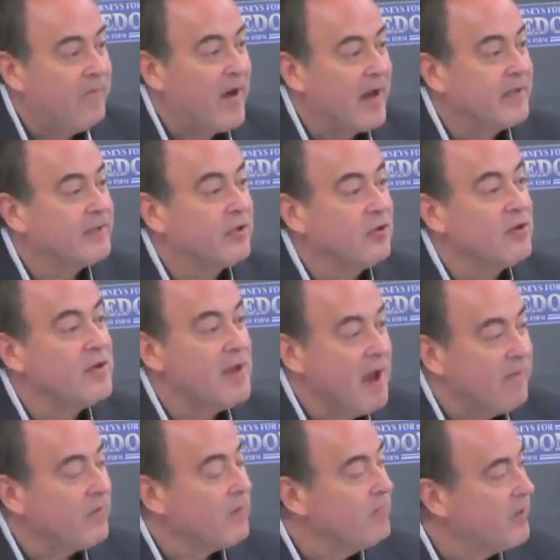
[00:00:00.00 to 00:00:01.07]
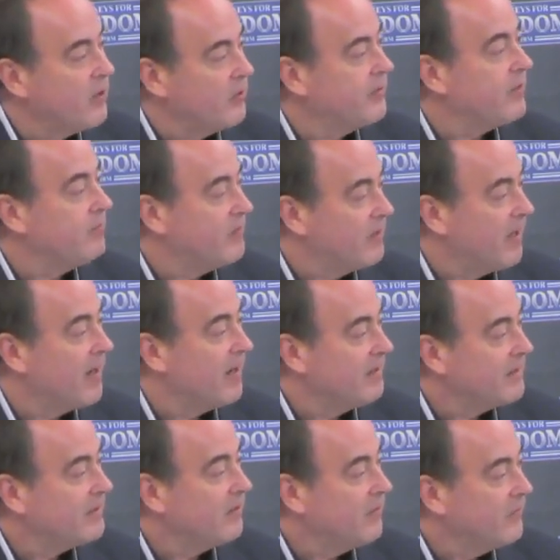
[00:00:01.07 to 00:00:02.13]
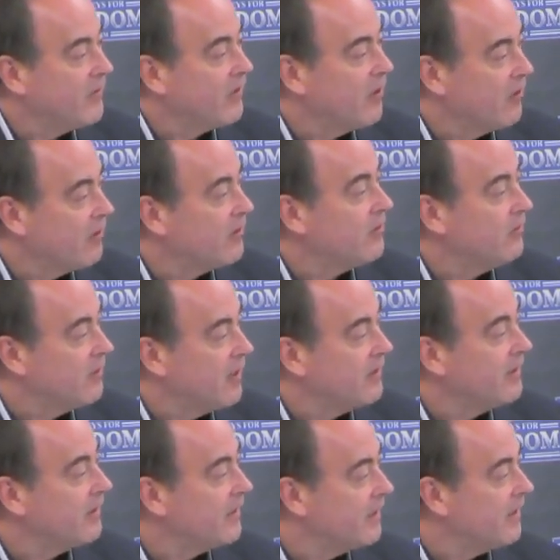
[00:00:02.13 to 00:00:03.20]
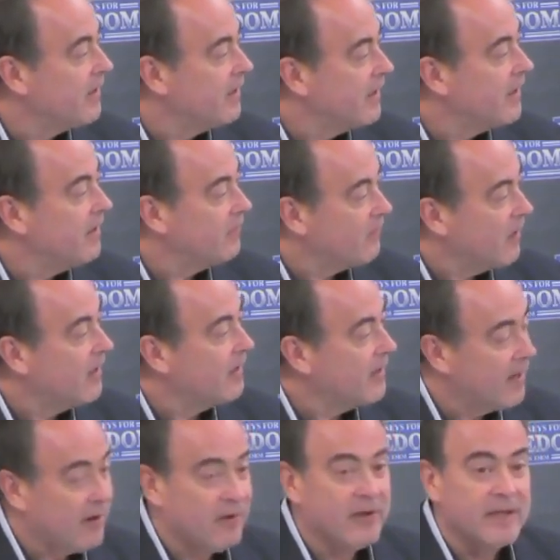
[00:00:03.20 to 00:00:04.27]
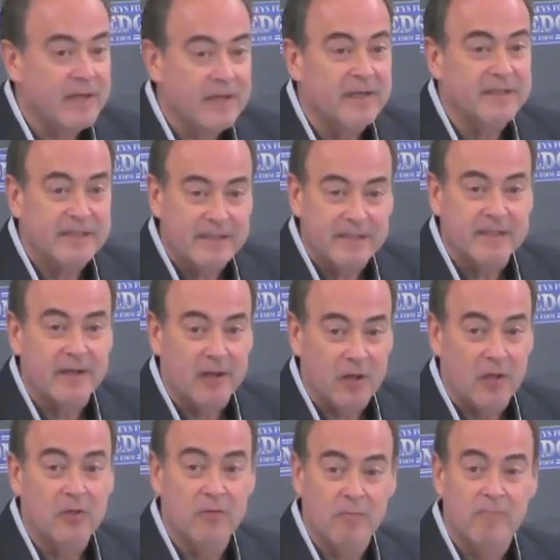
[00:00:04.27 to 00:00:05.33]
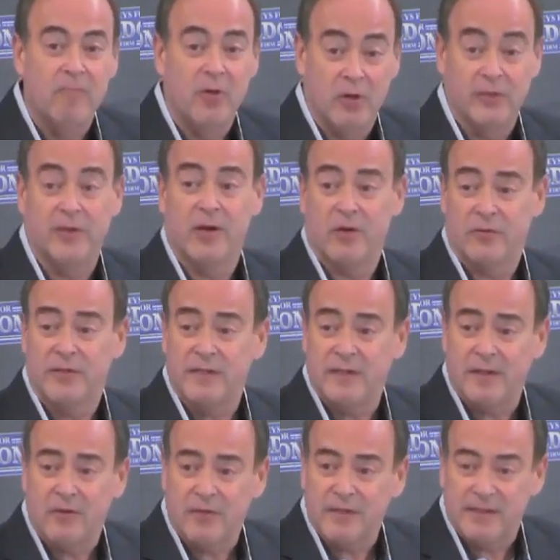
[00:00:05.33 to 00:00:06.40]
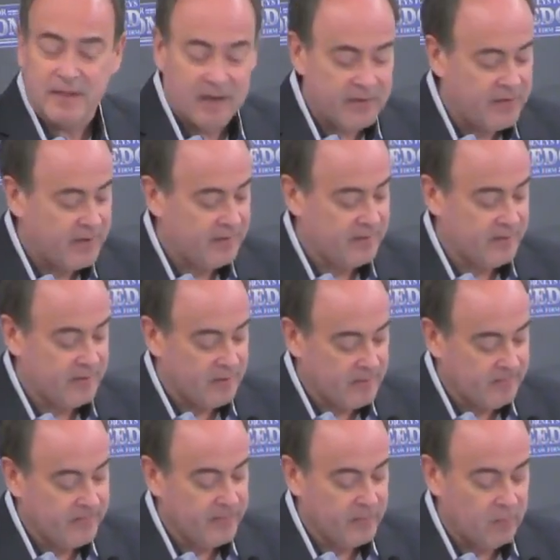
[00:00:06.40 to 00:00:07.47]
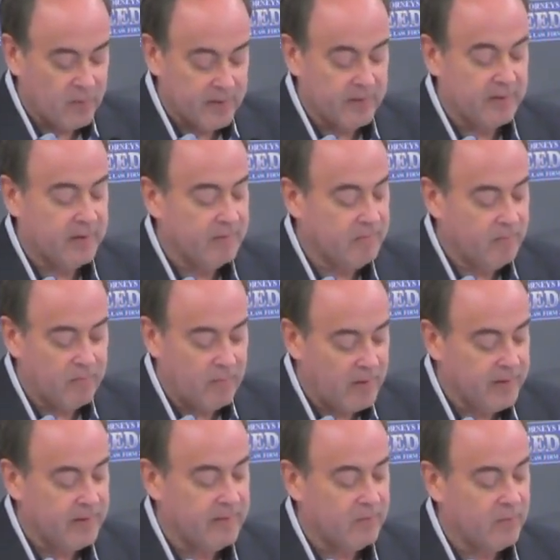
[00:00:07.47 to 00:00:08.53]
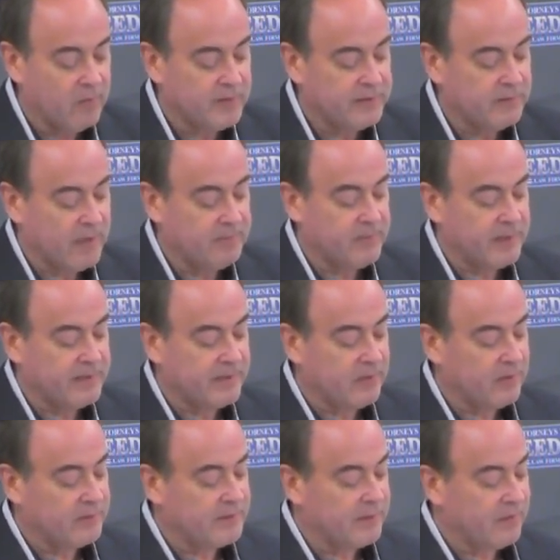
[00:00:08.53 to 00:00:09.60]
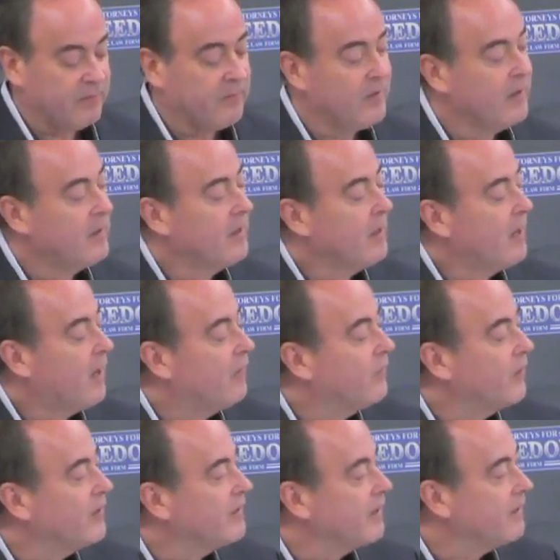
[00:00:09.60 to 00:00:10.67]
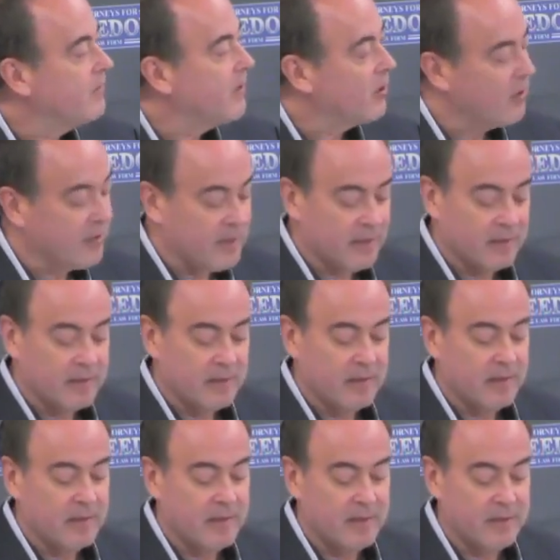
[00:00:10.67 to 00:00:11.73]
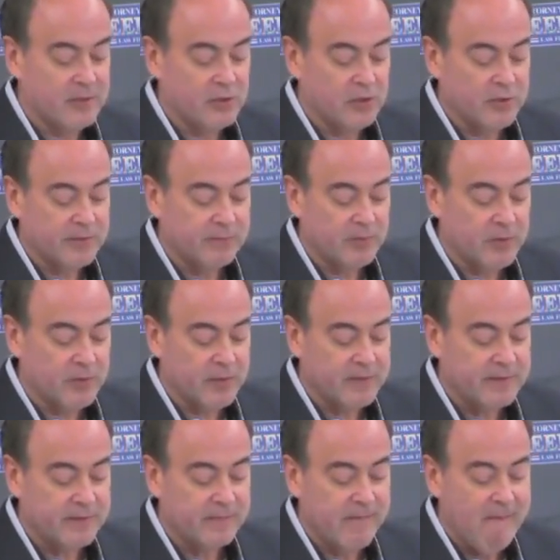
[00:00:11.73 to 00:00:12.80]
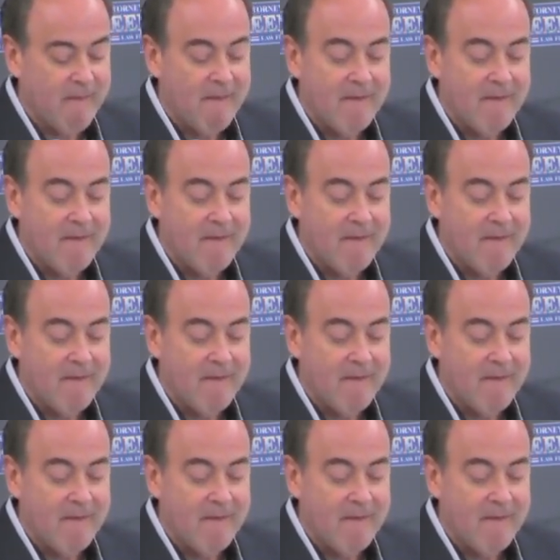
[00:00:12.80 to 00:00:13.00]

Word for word: Pfizer never built a plant, so if you go to New London, Connecticut right now, it is still bulldozed. There is nothing there. One of the worst episodes of recent American jurisprudence.